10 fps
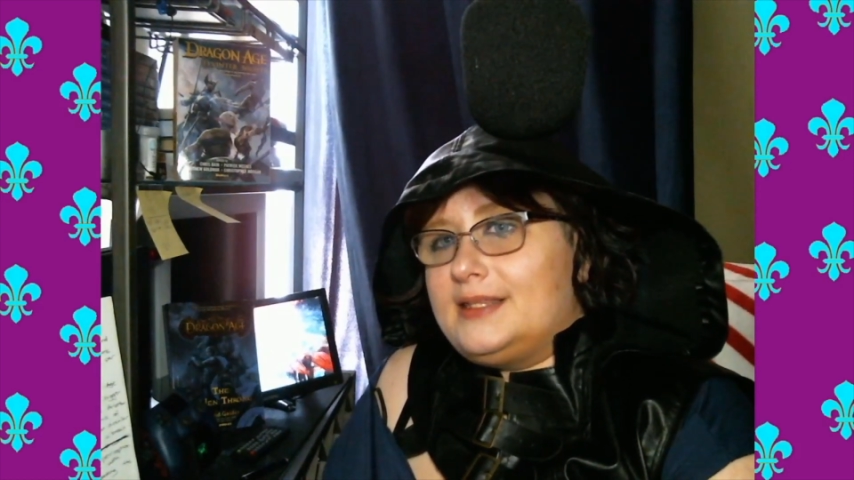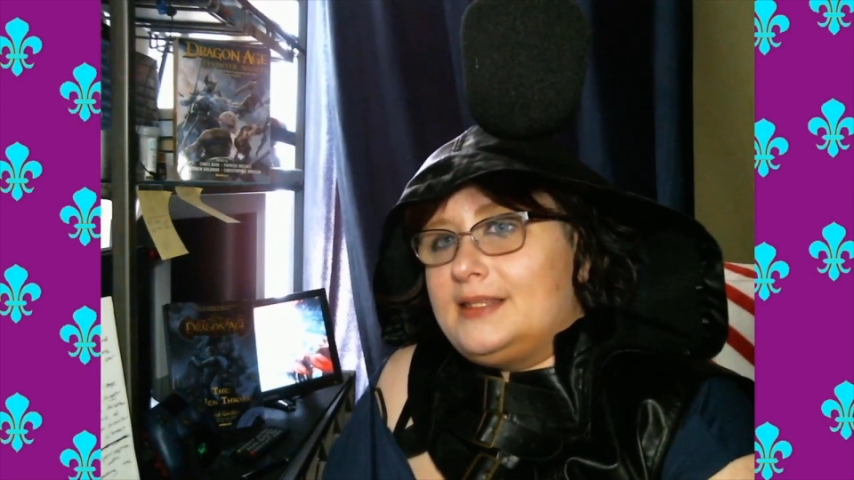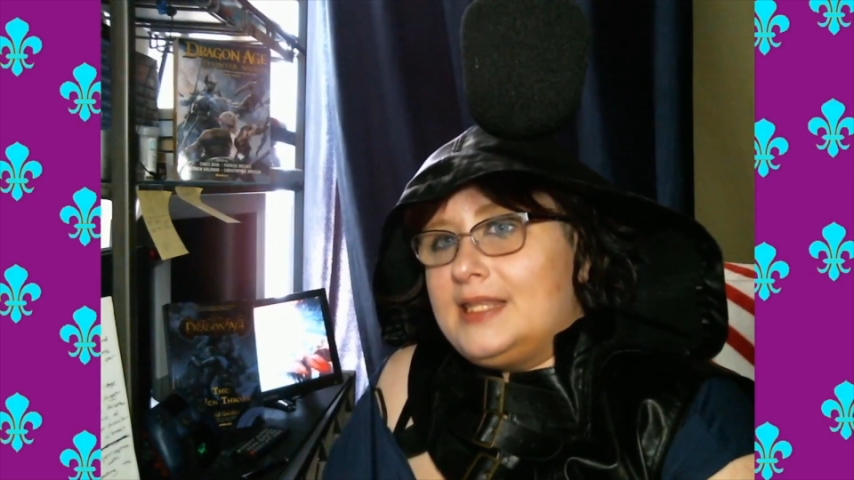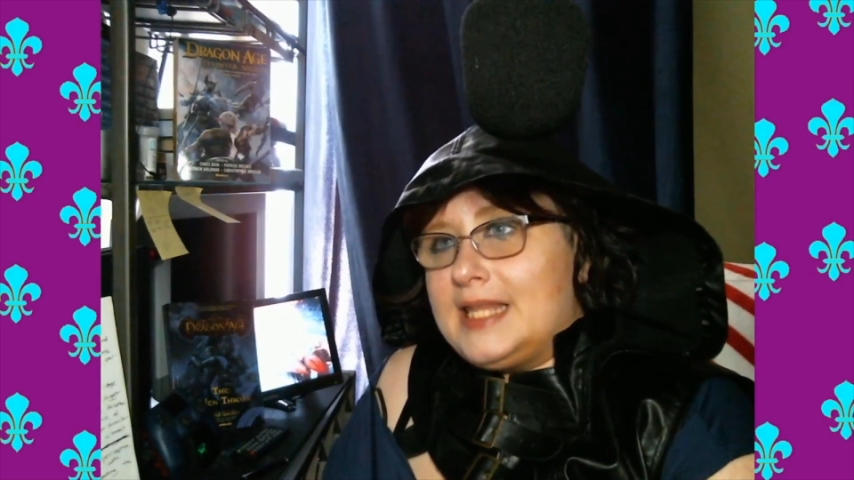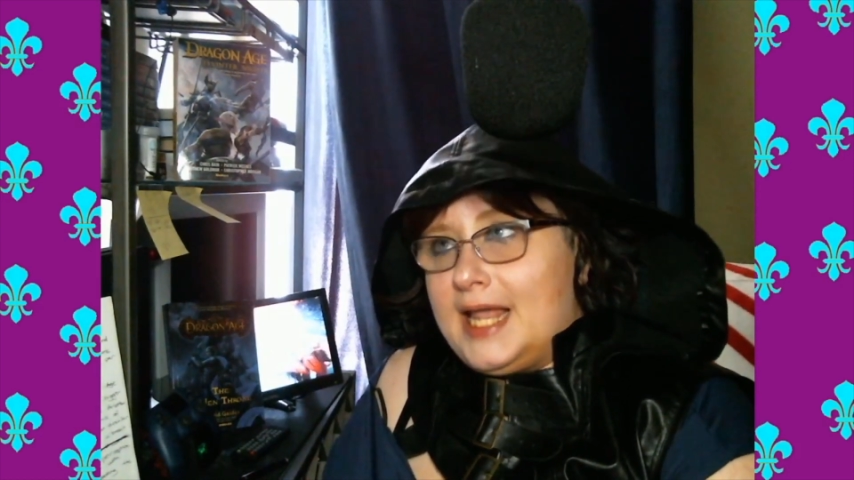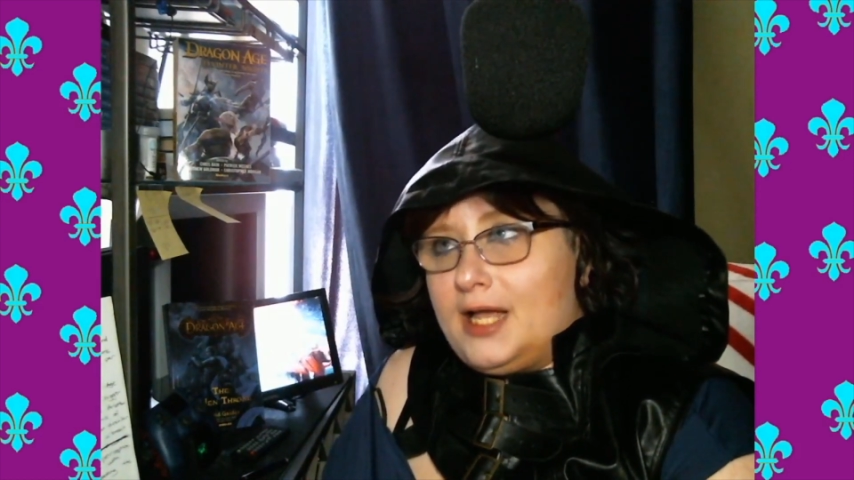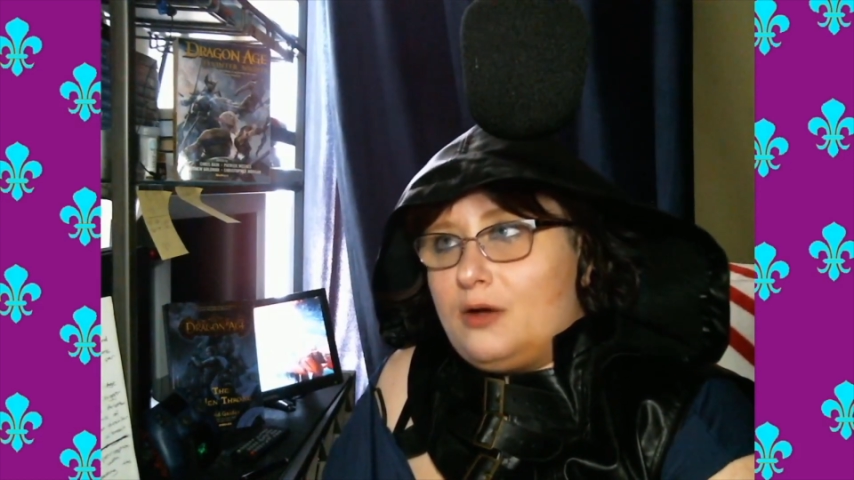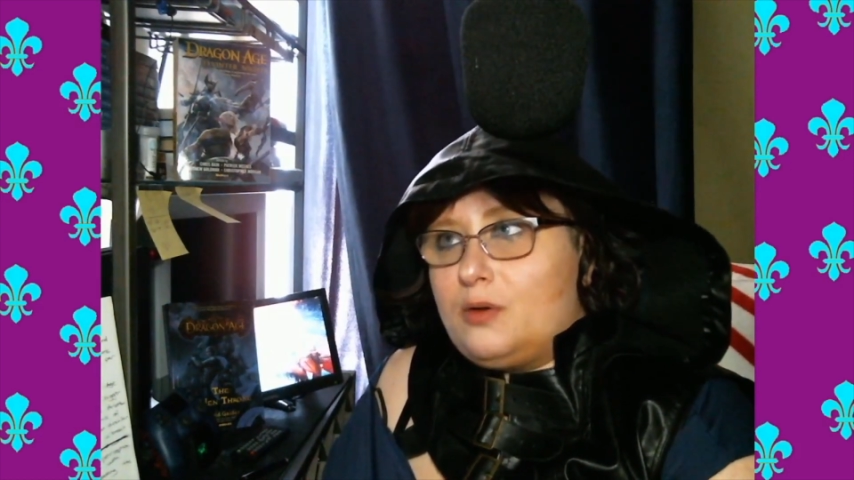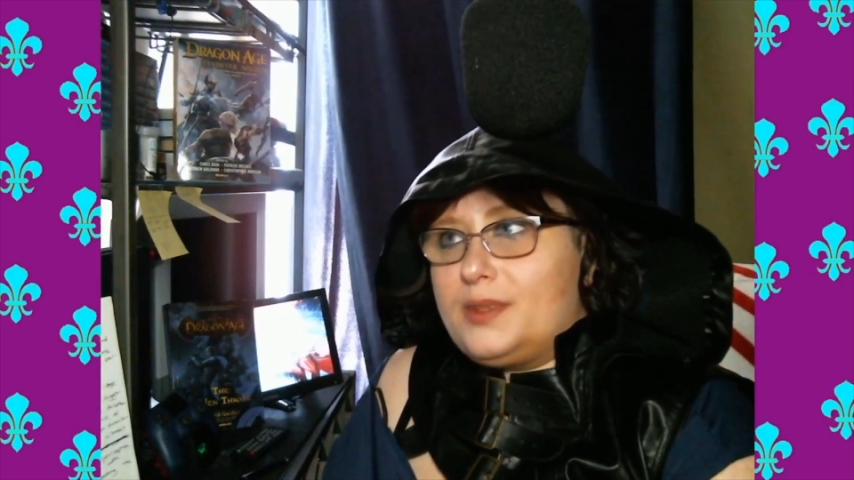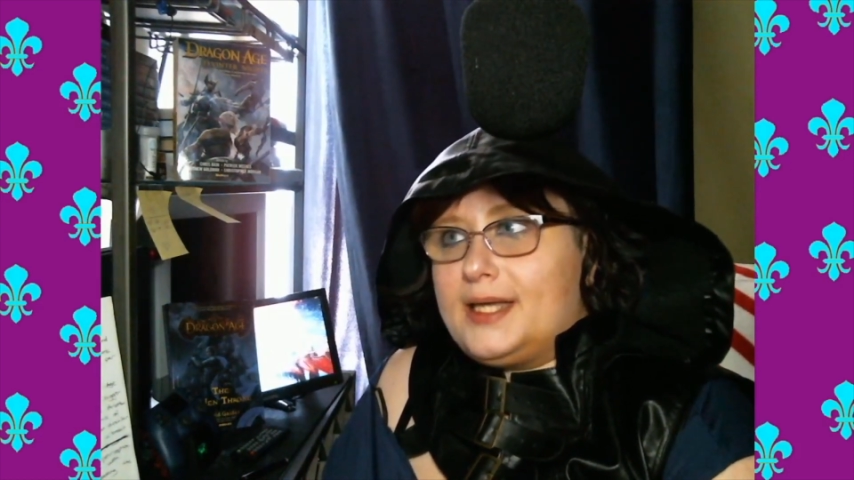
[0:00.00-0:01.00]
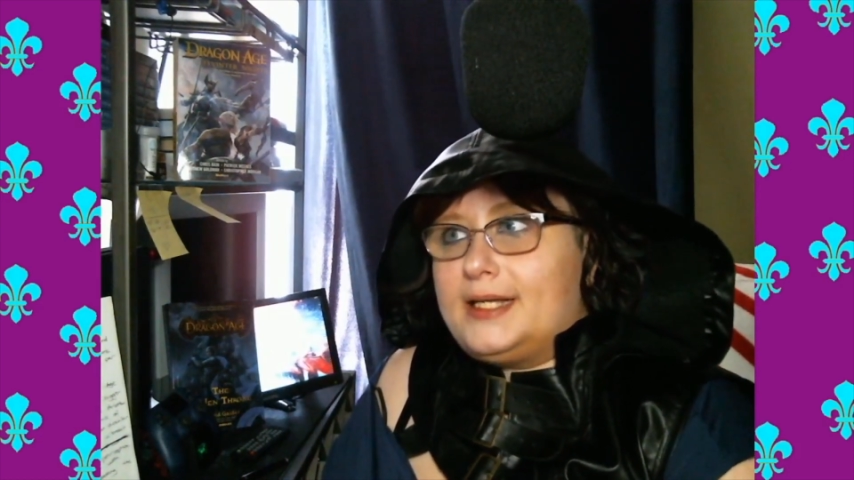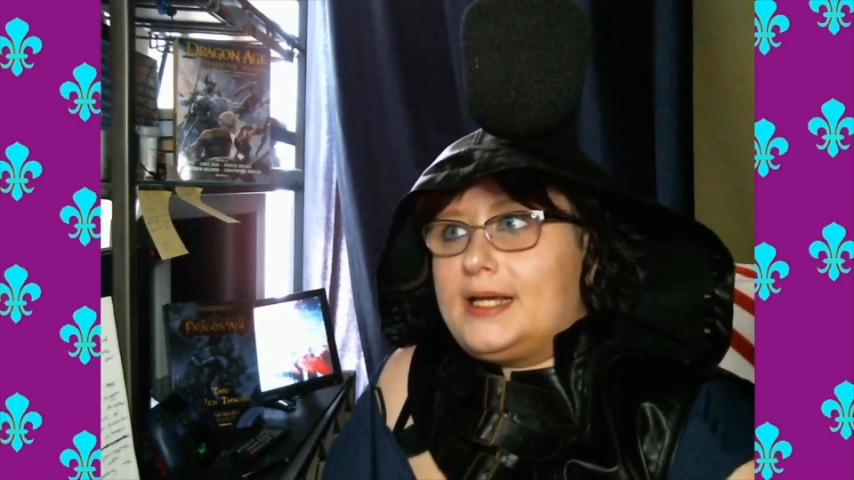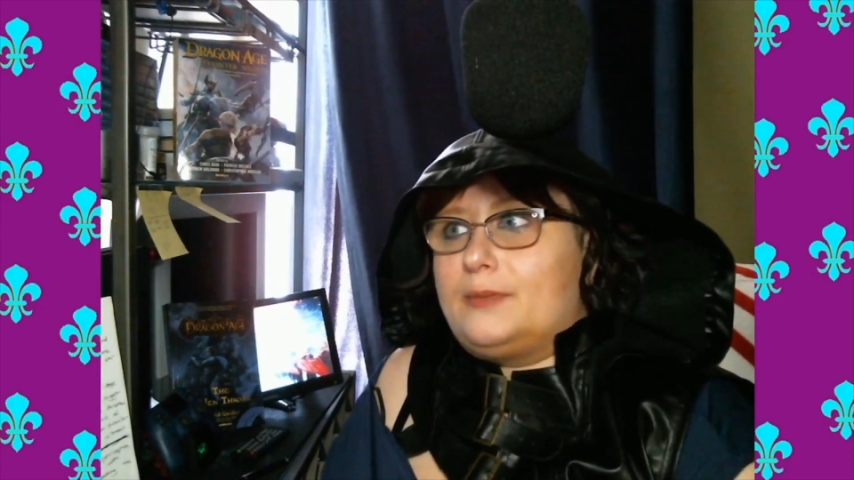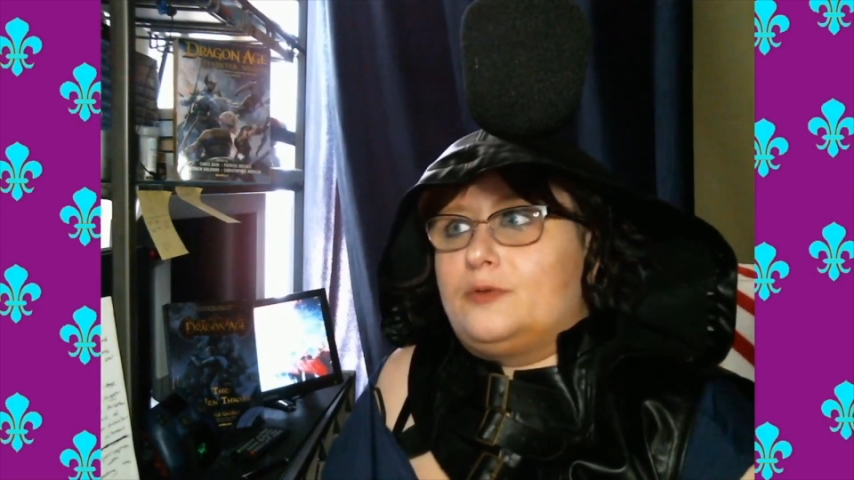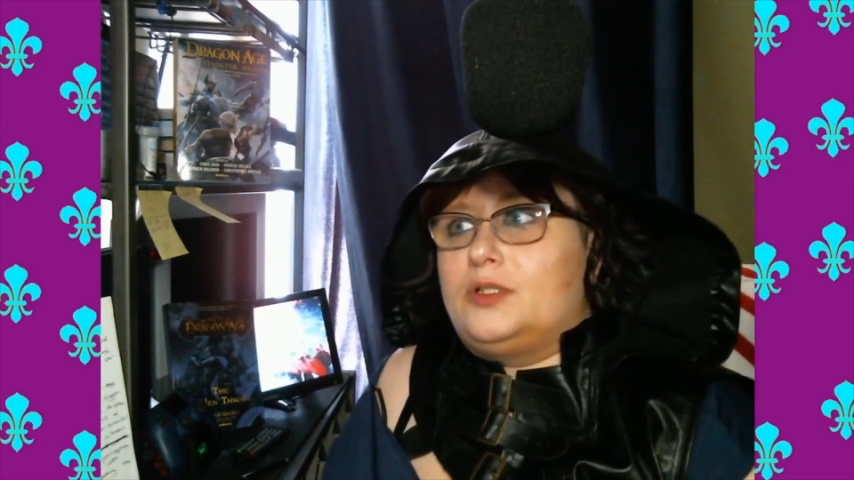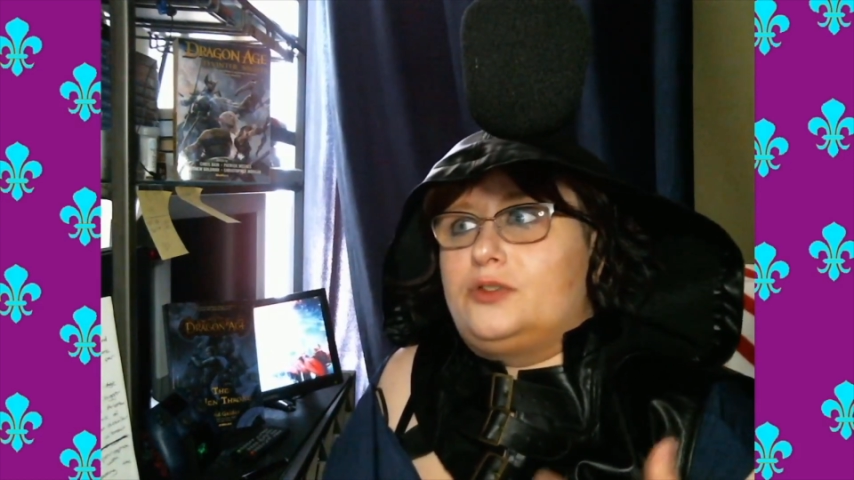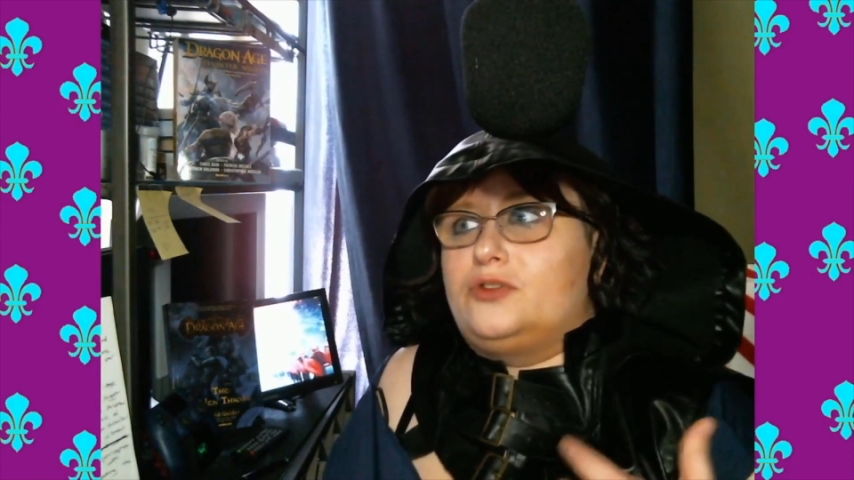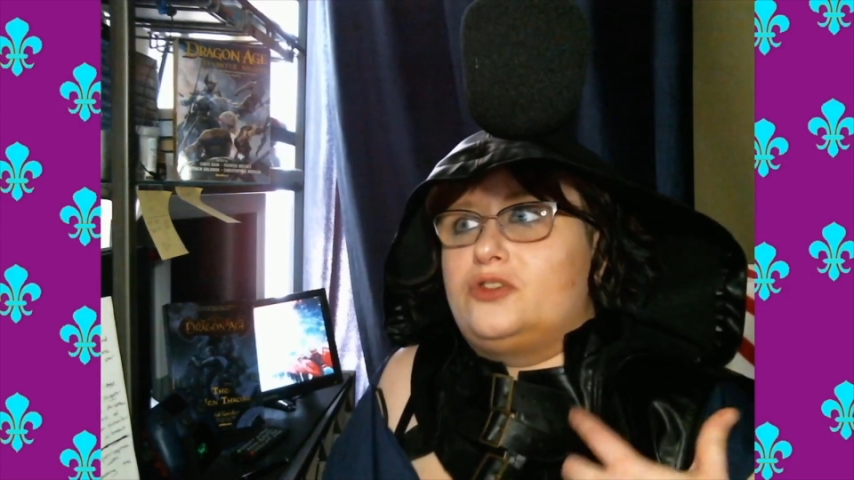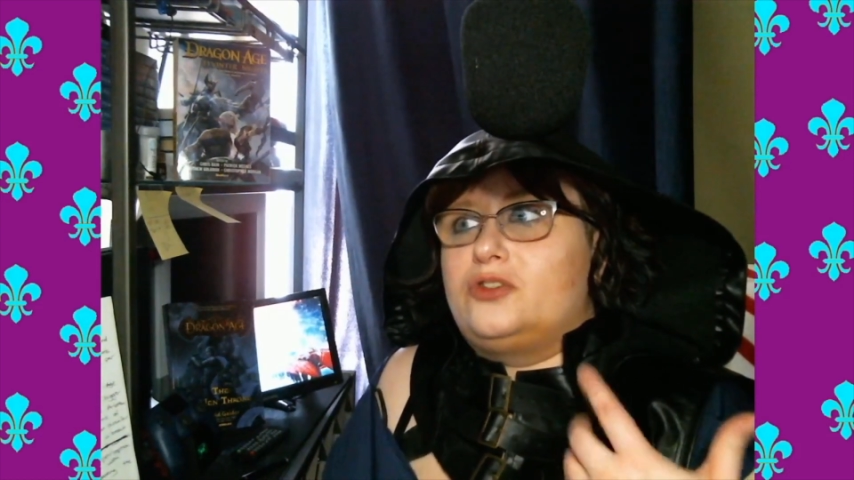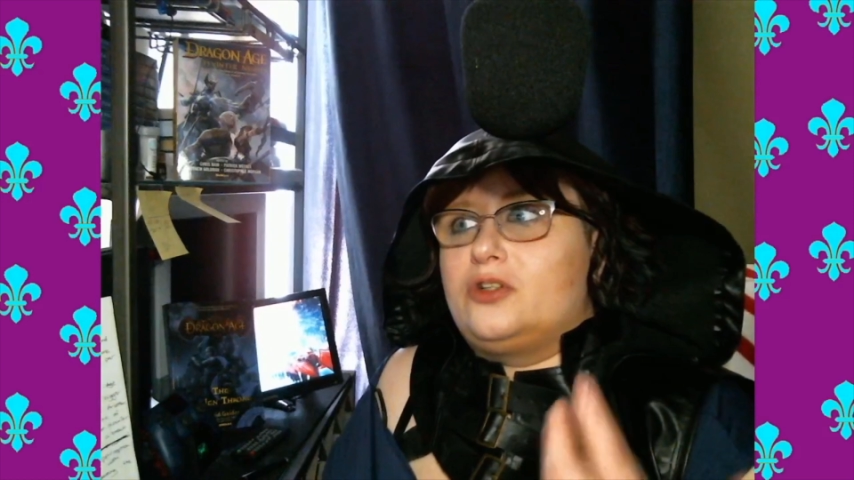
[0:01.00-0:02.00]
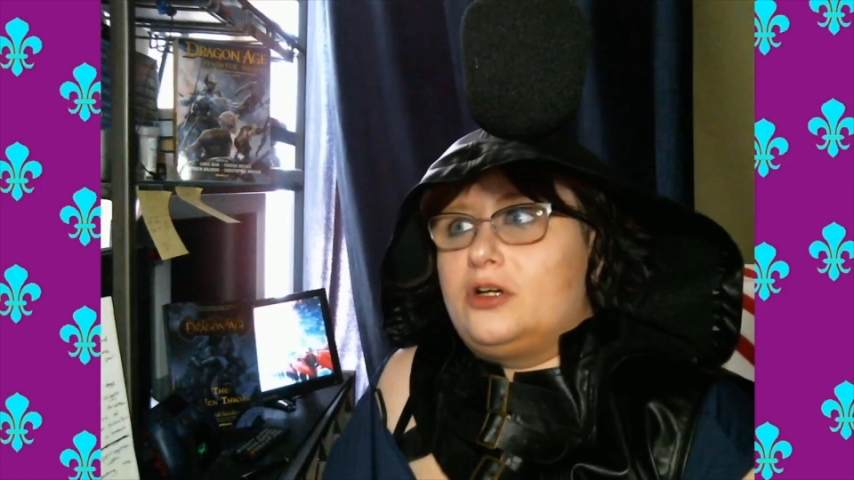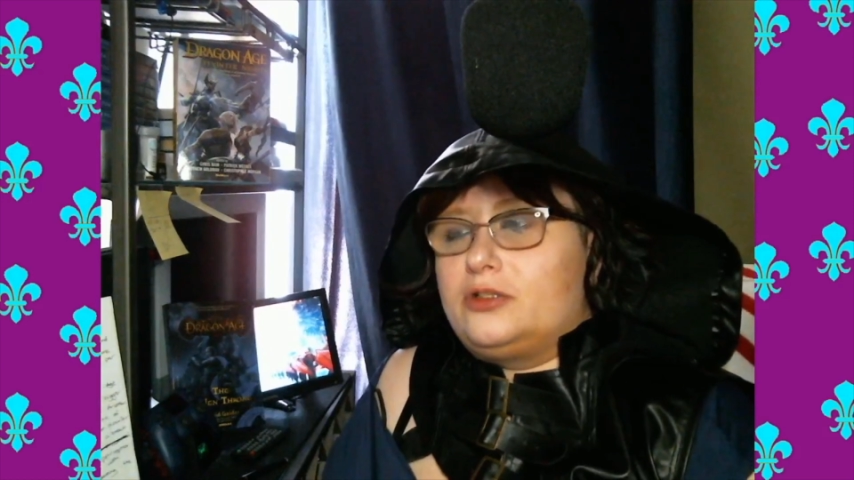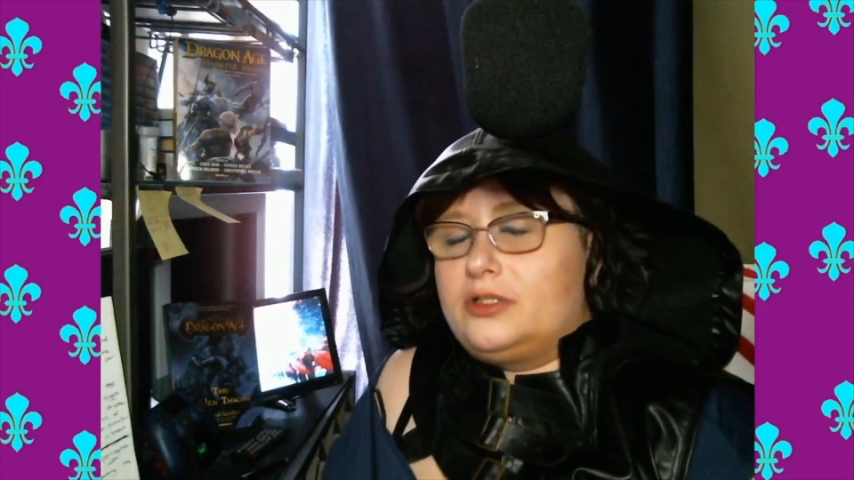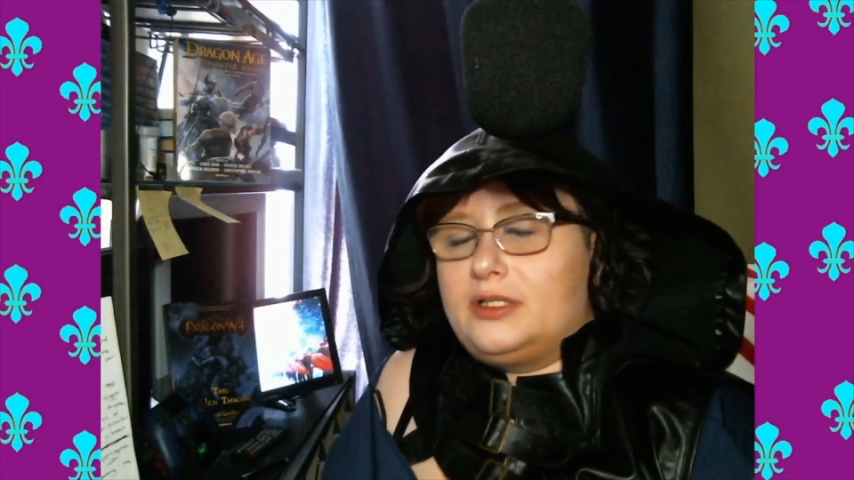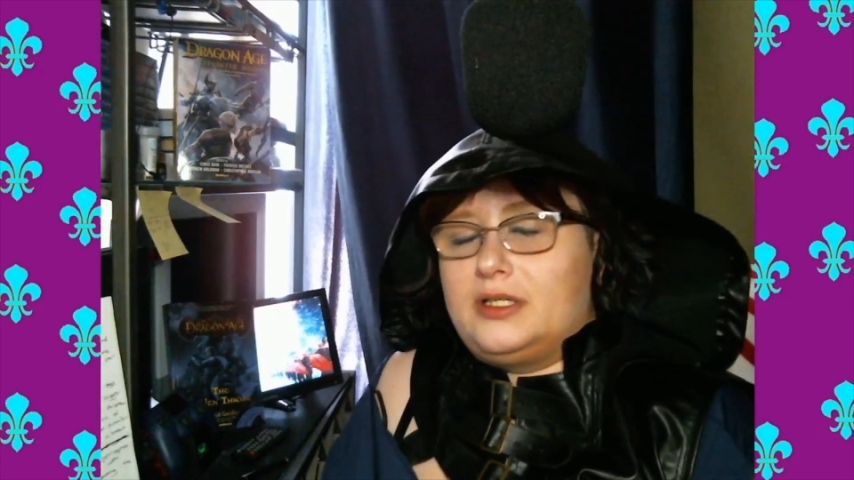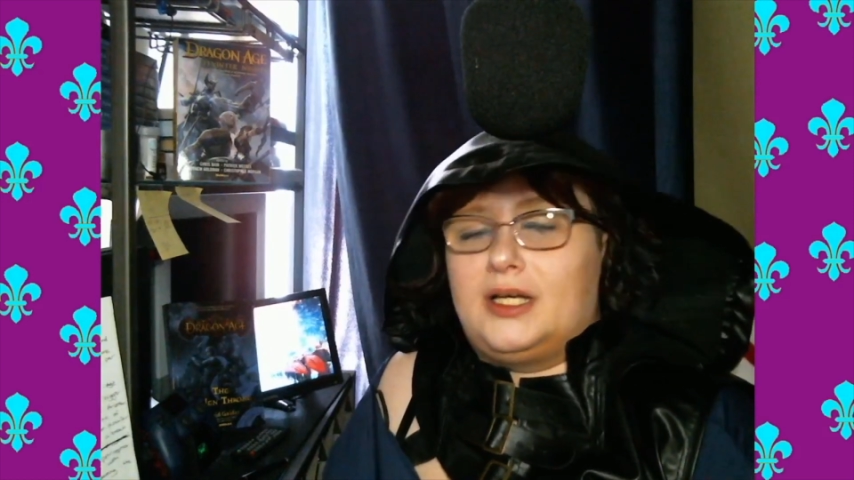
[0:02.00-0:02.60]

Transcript: now that I'm going to start